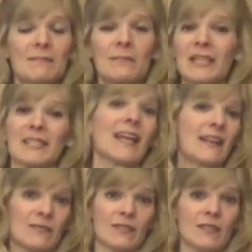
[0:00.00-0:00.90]
be
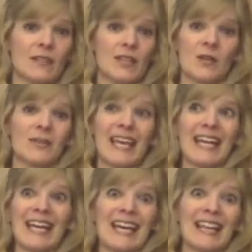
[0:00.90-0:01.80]
safe.
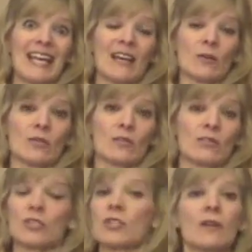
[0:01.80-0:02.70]
Get it out of the house.
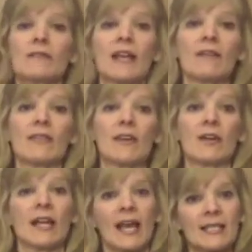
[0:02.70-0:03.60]
Just don't even have it there.
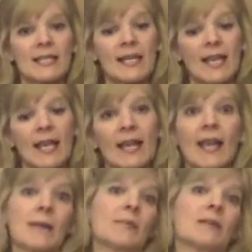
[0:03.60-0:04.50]
An accident can't
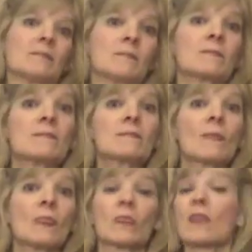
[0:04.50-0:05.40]
happen
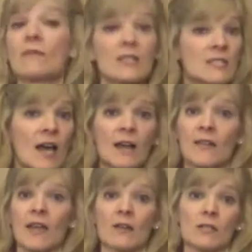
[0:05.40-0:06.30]
if it's not in
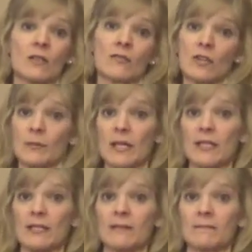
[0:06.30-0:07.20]
the house in the first
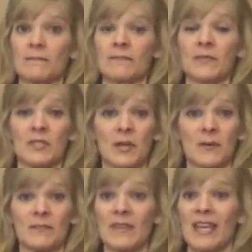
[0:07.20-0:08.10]
place.
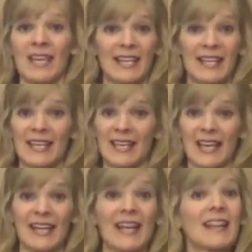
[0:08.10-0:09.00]
So
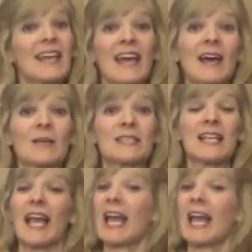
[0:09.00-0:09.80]
get it out of the house